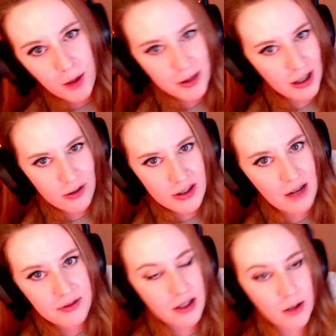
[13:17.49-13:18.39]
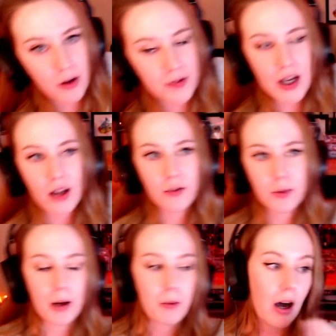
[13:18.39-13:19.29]
but I used to have xenomorphs all over
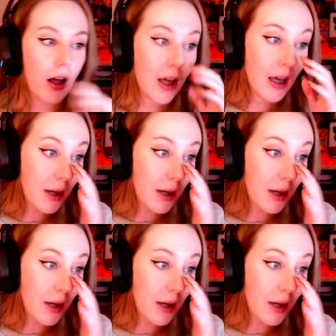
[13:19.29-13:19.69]
my wall.